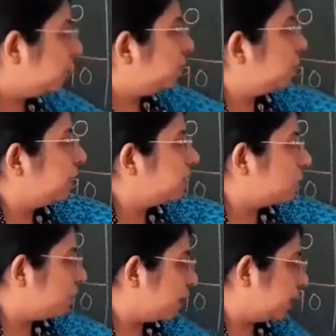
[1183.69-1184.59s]
in place
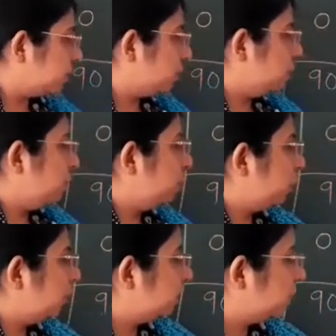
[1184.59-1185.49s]
of x you will be
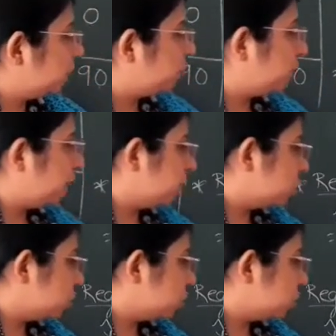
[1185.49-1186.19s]
putting 35,